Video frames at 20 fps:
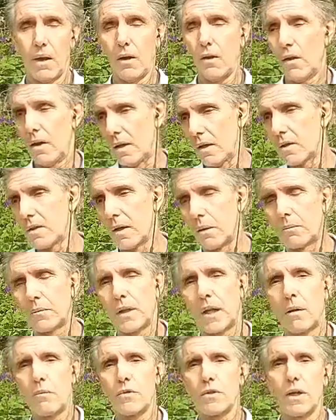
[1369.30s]
And yes,
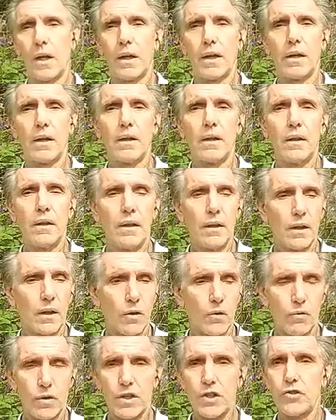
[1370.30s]
sometimes I
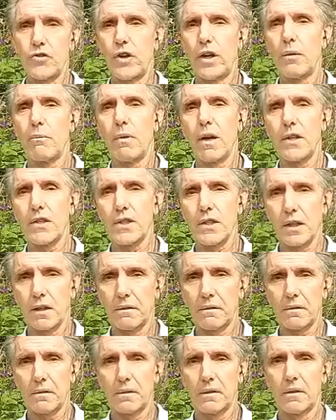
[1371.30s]
restrain
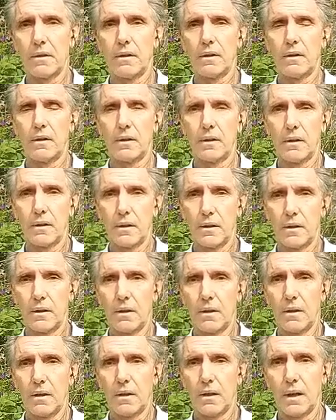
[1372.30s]
myself,
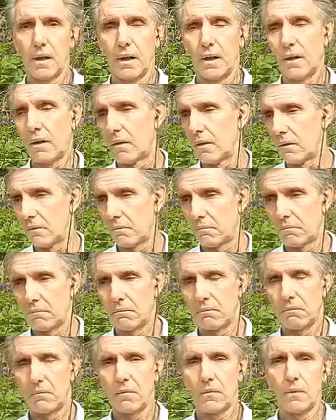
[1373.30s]
and
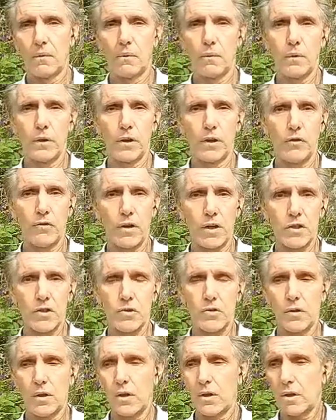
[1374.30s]
when in
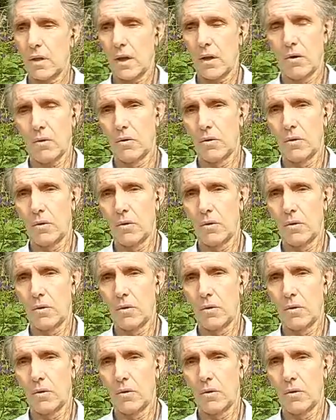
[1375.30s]
restaurant I